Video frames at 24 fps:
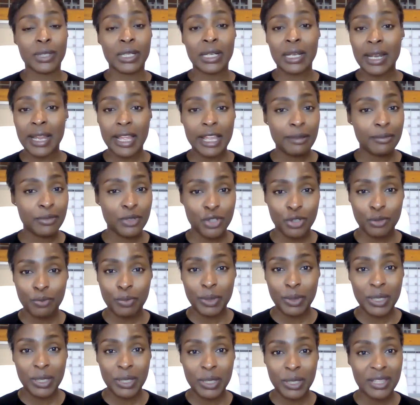claim to
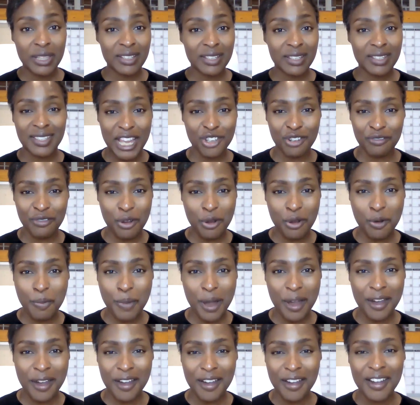be the sage of
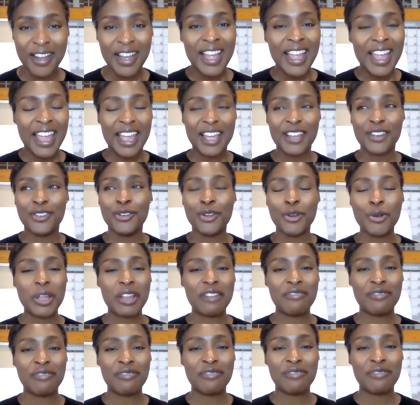Omaha and know
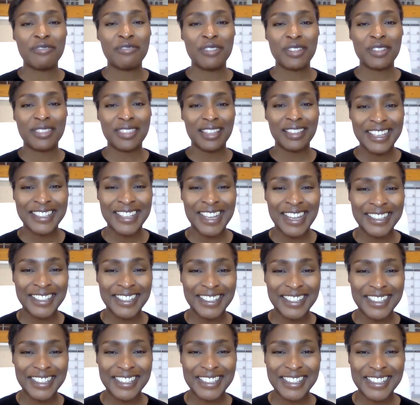everything there is
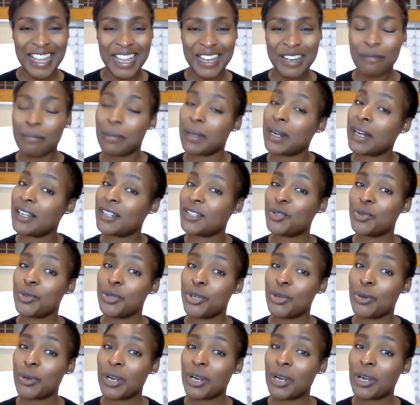under the sun, but I do
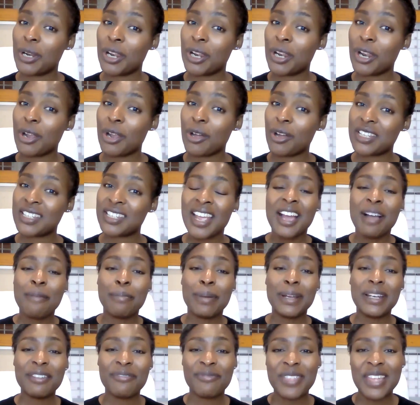know a lot.
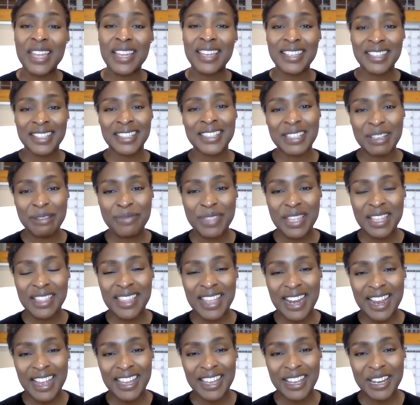But if there is something
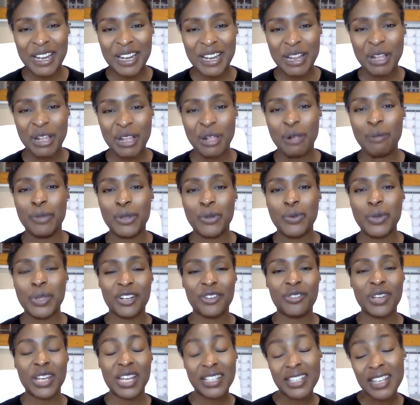that I can help you with
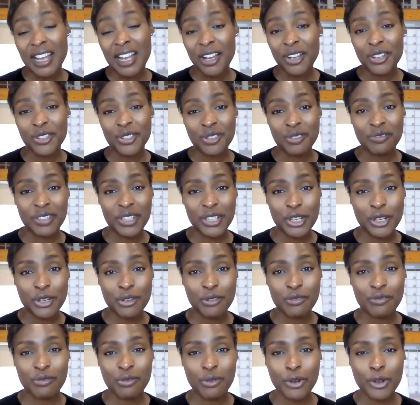and create a how-to
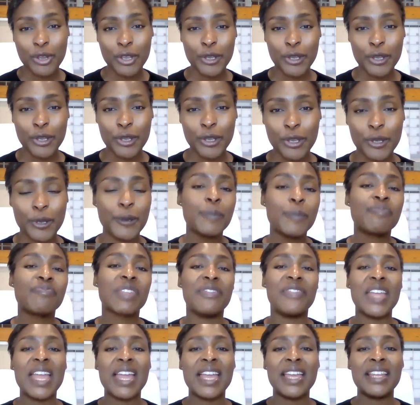video for you,
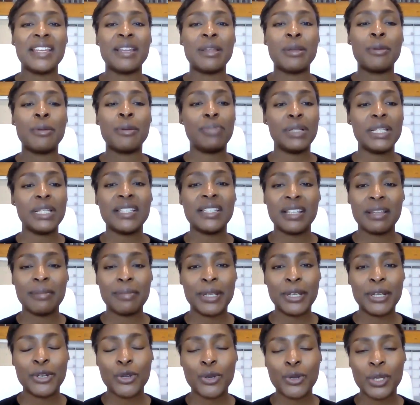then please let
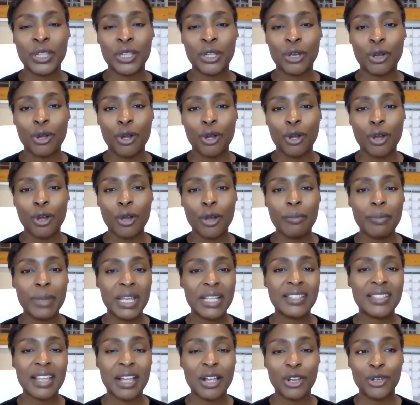me know in the comments.
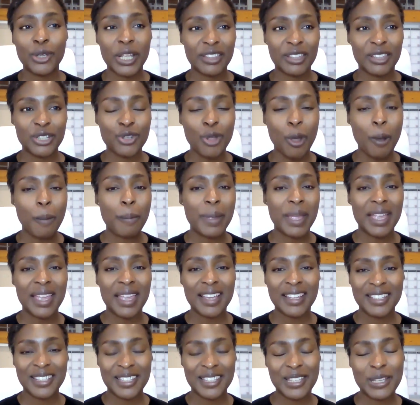I'll look at the
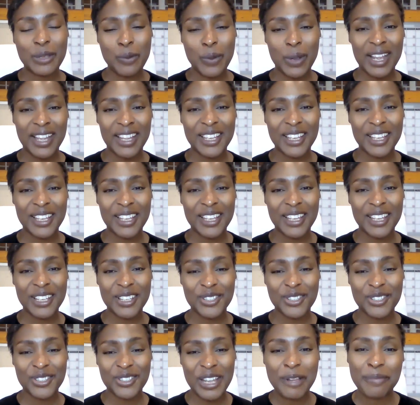topic and see what I can do
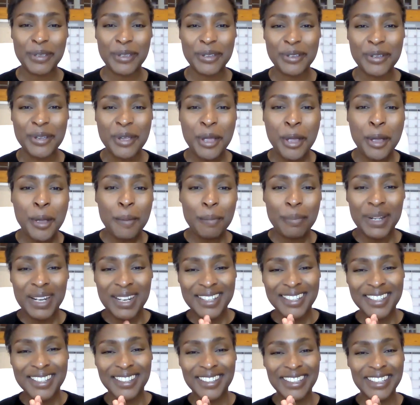to help you. But
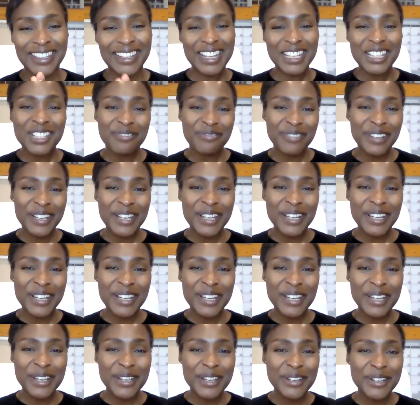until the next
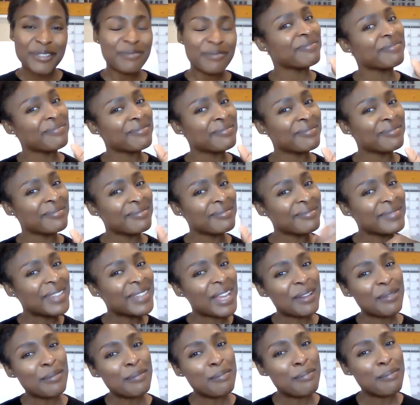video,
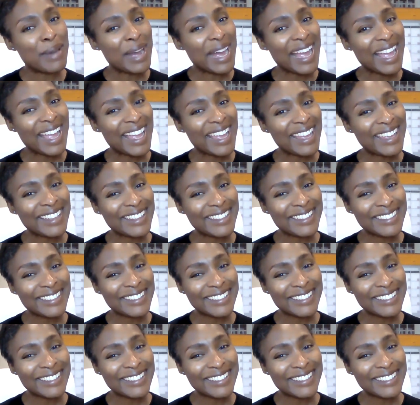bye.